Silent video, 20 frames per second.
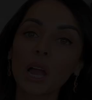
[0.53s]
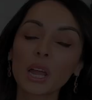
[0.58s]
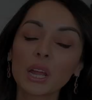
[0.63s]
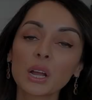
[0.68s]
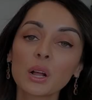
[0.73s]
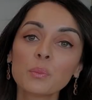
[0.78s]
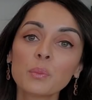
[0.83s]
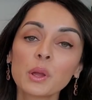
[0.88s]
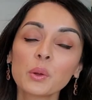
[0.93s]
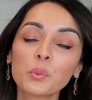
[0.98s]
Hi
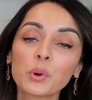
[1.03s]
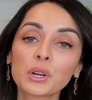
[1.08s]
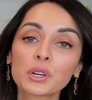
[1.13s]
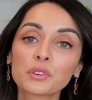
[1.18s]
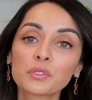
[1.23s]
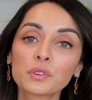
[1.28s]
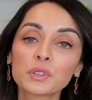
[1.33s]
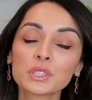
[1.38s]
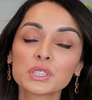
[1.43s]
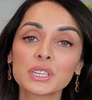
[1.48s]
all my
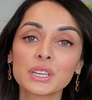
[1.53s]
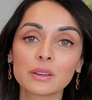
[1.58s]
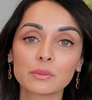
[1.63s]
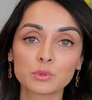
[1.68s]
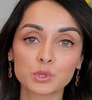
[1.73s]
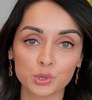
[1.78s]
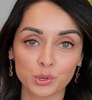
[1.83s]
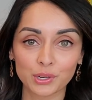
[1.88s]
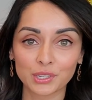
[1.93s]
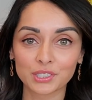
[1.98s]
wonderful
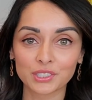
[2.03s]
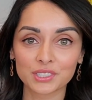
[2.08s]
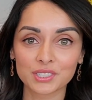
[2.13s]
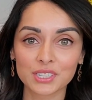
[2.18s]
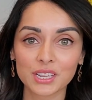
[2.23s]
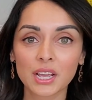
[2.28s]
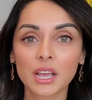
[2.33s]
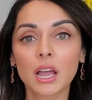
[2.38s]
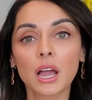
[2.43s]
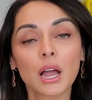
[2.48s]
TM
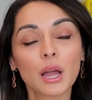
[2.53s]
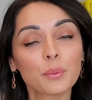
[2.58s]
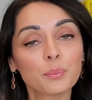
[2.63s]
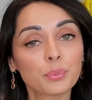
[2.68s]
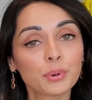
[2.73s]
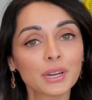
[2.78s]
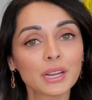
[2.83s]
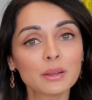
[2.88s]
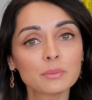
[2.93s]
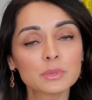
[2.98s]
joiners. I'm
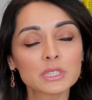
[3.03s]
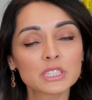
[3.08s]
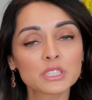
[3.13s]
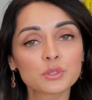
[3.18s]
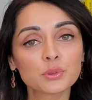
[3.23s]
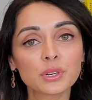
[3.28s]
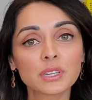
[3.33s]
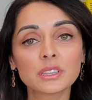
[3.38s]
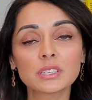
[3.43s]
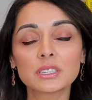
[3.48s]
Priya
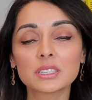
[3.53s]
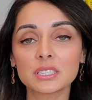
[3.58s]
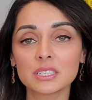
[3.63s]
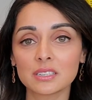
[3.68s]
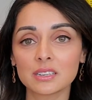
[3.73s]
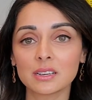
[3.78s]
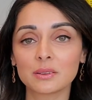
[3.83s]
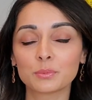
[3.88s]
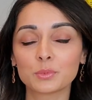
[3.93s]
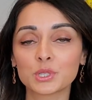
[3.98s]
Mistry, the
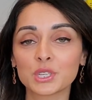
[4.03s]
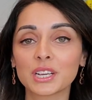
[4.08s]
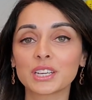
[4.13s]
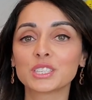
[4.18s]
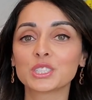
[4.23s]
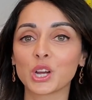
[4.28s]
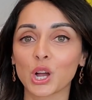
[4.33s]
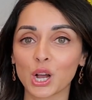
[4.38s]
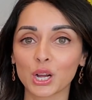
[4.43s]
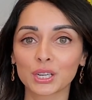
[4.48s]

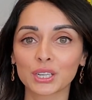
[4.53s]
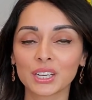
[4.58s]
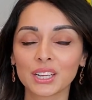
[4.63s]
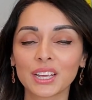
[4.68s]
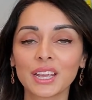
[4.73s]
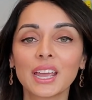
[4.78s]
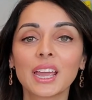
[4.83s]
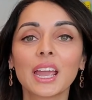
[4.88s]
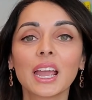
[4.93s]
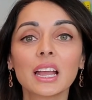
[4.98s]
TMJ doc,
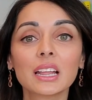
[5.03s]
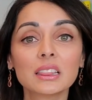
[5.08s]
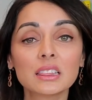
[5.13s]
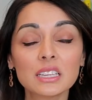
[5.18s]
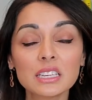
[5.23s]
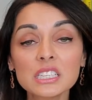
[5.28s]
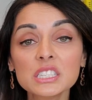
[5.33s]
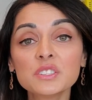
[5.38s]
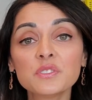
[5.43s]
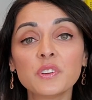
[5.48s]
and
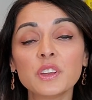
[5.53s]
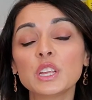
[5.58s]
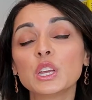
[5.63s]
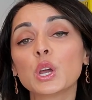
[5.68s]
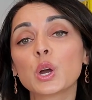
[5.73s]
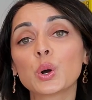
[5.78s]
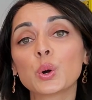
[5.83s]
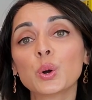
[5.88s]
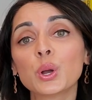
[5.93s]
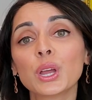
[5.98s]
this
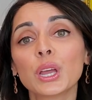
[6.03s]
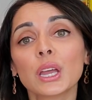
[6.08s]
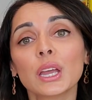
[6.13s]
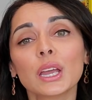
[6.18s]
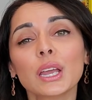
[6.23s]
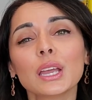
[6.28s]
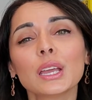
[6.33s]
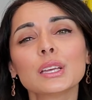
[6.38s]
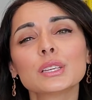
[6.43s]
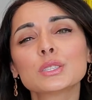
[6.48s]
video
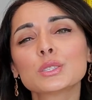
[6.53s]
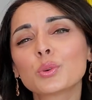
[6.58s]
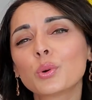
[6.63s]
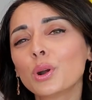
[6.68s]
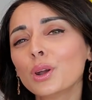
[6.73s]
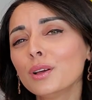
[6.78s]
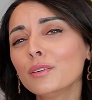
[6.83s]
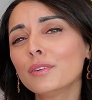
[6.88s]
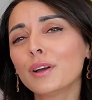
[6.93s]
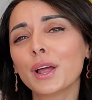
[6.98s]
is
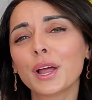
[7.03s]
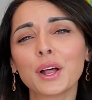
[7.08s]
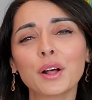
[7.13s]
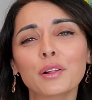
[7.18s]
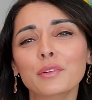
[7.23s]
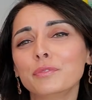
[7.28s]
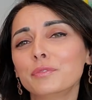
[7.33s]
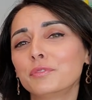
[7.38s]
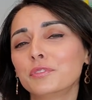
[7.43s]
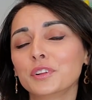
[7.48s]
sort of a
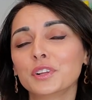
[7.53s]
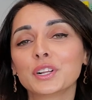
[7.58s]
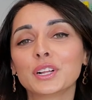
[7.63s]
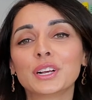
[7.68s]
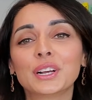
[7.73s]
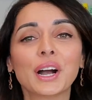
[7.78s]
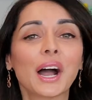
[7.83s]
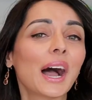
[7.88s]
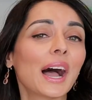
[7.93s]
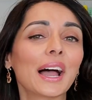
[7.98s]
helpful
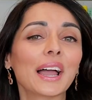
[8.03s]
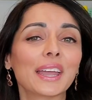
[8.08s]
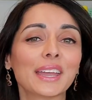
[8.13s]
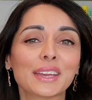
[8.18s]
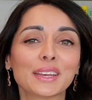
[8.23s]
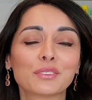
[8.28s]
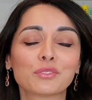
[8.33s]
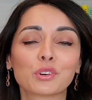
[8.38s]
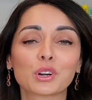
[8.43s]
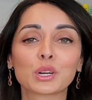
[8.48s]

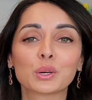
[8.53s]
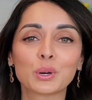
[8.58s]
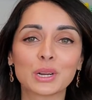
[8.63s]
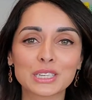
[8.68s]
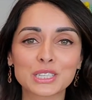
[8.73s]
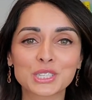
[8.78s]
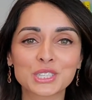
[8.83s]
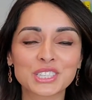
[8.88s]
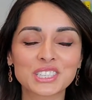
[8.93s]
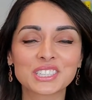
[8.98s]
guide for
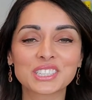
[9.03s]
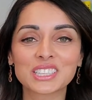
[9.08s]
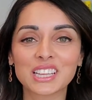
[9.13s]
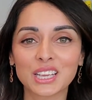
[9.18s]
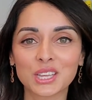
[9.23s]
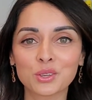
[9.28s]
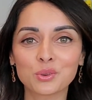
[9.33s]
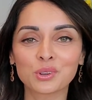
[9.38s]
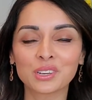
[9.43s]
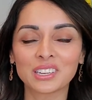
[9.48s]
questions
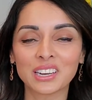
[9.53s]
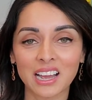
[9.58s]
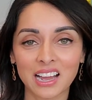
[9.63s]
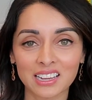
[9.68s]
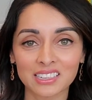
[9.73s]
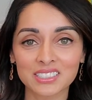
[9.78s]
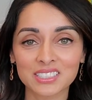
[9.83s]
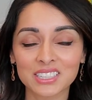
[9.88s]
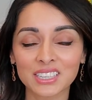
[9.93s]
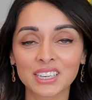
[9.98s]
that you can
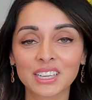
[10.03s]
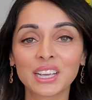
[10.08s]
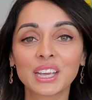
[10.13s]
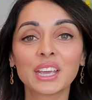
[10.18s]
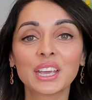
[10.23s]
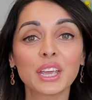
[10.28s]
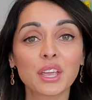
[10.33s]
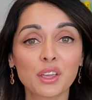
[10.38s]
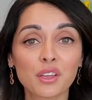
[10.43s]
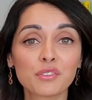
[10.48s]
ask
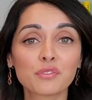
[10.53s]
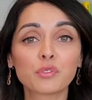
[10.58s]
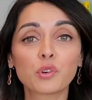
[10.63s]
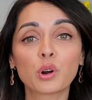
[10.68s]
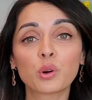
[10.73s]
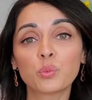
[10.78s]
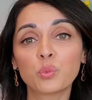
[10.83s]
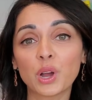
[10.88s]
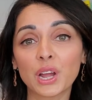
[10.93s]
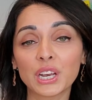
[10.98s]
if
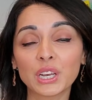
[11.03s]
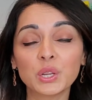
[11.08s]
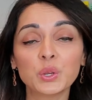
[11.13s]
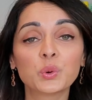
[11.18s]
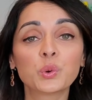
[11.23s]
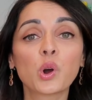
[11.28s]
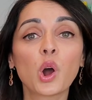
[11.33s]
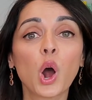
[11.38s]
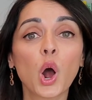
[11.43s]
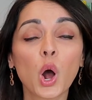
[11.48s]
or when
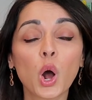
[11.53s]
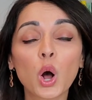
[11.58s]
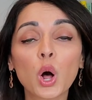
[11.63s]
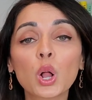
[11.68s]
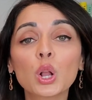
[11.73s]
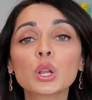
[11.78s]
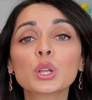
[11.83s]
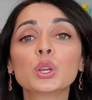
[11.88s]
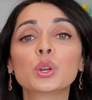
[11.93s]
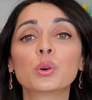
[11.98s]
you
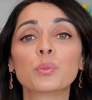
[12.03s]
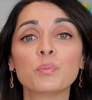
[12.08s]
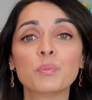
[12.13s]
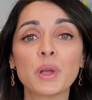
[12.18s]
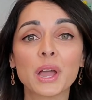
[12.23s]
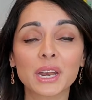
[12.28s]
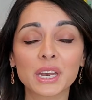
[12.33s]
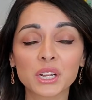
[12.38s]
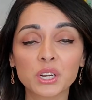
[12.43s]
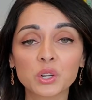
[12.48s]
call your
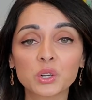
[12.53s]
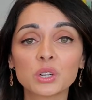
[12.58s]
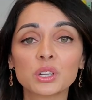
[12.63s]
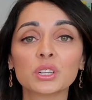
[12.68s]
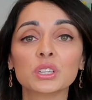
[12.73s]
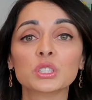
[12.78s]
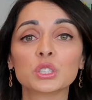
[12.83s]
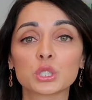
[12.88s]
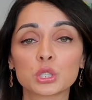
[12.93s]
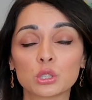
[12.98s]

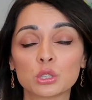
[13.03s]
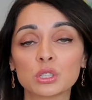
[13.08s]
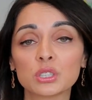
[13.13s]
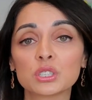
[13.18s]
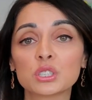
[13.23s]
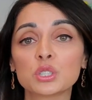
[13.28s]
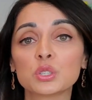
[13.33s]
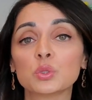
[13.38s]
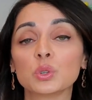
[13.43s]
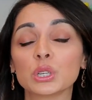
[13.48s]
medical
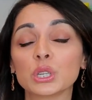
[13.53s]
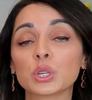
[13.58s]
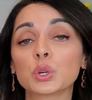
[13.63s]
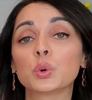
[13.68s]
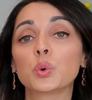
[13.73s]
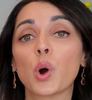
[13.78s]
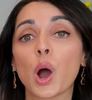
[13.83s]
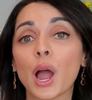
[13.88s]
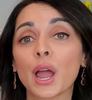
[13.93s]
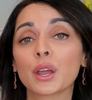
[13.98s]
insurance to
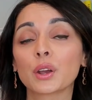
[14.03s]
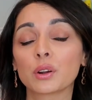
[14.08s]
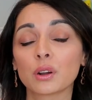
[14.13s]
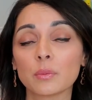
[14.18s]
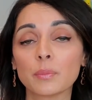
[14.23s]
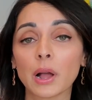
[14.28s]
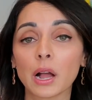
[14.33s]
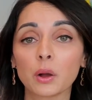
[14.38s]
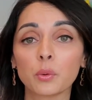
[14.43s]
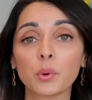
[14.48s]
inquire
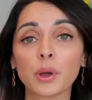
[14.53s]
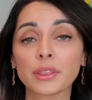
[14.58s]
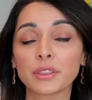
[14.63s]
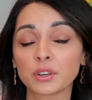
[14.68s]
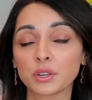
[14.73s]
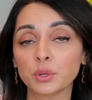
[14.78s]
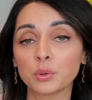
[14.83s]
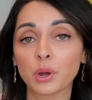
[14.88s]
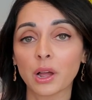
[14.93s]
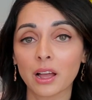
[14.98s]
about
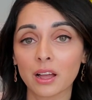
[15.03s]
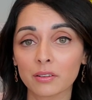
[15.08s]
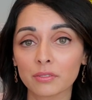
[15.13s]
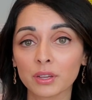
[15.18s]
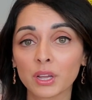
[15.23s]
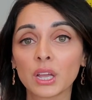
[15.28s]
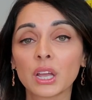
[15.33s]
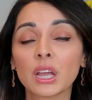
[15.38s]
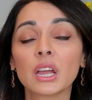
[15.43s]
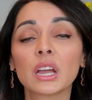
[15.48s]
whether you
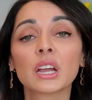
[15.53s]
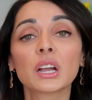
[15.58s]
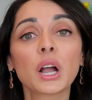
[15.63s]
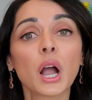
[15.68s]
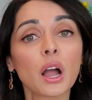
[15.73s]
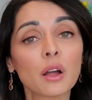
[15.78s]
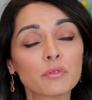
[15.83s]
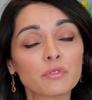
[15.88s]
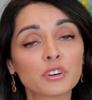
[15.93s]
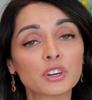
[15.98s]
have
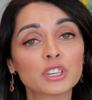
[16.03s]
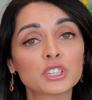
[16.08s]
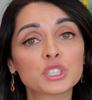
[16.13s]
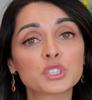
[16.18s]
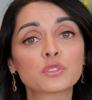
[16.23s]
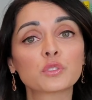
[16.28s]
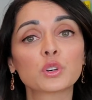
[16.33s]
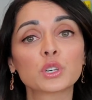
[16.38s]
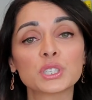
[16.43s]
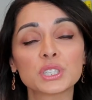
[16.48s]

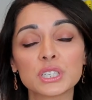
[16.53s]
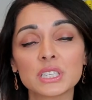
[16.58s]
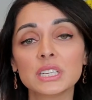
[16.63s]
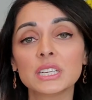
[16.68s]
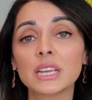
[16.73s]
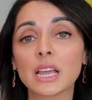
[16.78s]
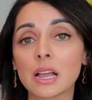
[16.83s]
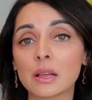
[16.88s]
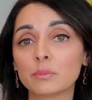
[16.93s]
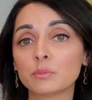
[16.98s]
coverage for
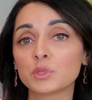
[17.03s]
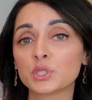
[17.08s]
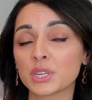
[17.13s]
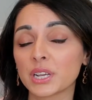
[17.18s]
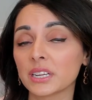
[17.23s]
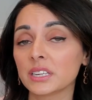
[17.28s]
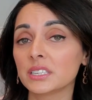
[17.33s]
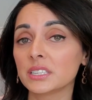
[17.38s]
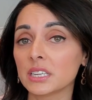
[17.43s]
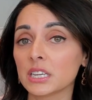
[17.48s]

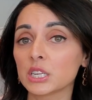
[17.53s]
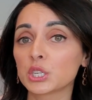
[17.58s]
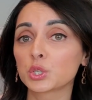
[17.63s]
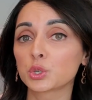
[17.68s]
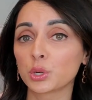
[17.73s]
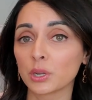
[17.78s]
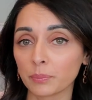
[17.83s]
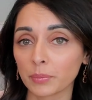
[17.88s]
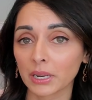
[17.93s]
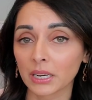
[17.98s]
TMJD
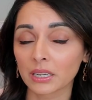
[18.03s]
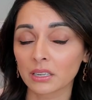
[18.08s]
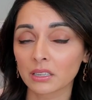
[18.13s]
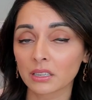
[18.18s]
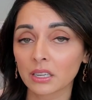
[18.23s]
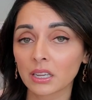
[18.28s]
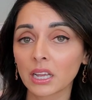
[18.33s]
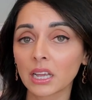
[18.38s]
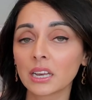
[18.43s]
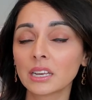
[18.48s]
treatment.
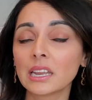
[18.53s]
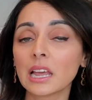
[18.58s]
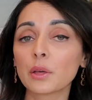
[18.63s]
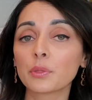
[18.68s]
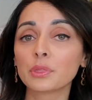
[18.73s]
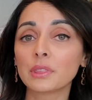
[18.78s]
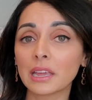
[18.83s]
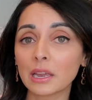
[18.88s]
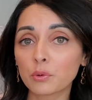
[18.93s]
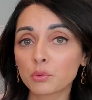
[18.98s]
Now
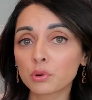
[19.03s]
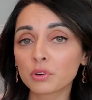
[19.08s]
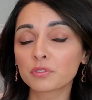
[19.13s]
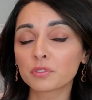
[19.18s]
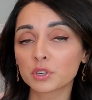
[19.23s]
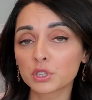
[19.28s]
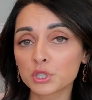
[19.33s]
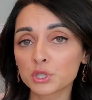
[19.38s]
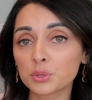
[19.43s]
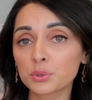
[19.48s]
they
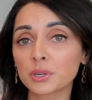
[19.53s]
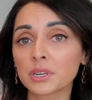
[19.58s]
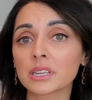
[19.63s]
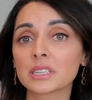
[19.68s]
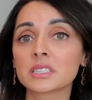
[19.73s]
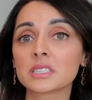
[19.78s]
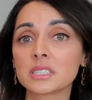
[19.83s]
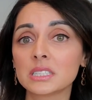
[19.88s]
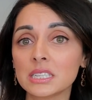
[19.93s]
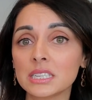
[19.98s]
refer to it
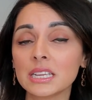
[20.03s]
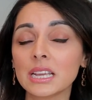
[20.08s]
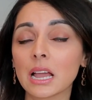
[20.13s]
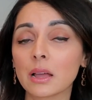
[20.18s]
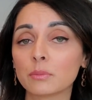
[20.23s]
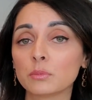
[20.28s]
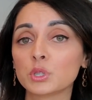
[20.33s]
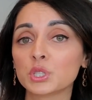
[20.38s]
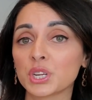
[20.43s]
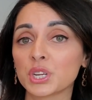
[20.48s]
as
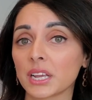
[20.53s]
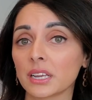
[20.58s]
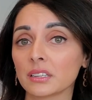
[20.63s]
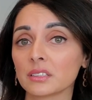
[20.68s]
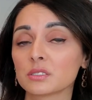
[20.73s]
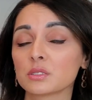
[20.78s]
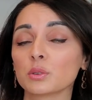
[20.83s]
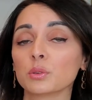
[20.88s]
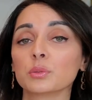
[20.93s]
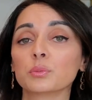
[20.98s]

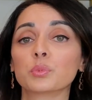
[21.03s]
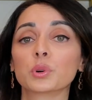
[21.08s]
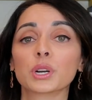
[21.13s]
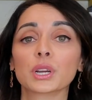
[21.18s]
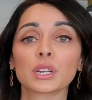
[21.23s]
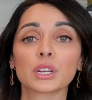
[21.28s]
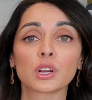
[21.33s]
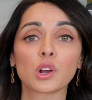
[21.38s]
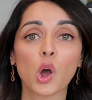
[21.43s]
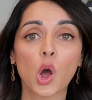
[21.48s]
TMJ, so we're
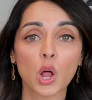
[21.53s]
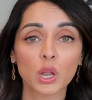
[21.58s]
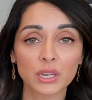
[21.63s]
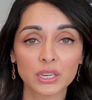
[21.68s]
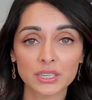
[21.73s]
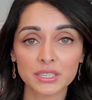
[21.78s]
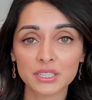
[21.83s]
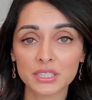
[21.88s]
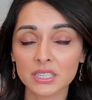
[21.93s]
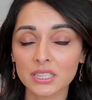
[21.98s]
going to call
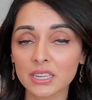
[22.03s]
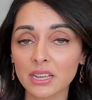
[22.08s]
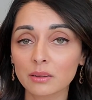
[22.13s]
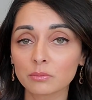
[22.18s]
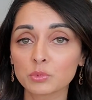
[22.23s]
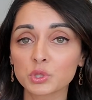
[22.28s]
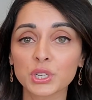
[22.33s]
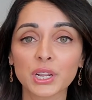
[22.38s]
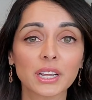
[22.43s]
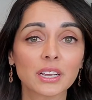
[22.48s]
it
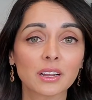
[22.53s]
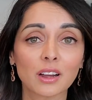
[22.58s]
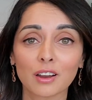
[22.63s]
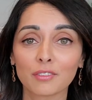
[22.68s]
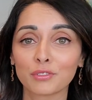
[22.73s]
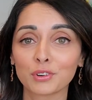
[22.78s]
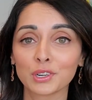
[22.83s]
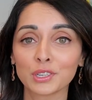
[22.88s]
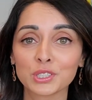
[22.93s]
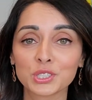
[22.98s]
TMJ
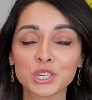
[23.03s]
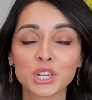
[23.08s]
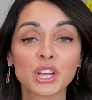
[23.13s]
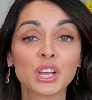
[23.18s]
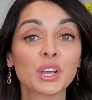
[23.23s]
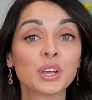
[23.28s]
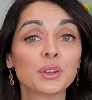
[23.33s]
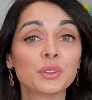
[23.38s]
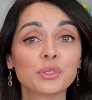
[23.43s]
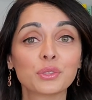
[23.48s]
coverage
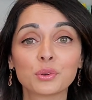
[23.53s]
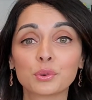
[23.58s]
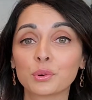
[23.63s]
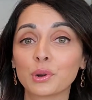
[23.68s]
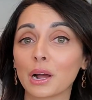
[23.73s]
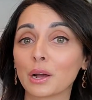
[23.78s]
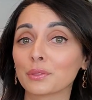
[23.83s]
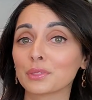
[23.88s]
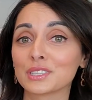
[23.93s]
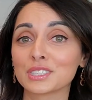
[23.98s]

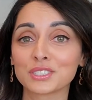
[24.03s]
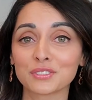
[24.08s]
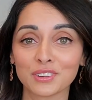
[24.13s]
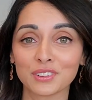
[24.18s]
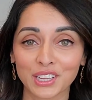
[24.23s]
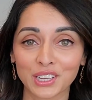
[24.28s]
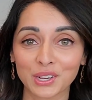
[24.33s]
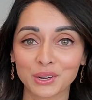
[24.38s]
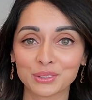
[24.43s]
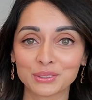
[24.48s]
throughout this
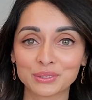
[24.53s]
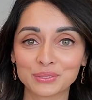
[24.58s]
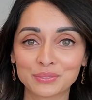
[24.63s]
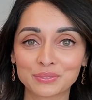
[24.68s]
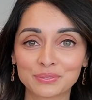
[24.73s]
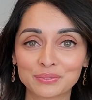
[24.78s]
video.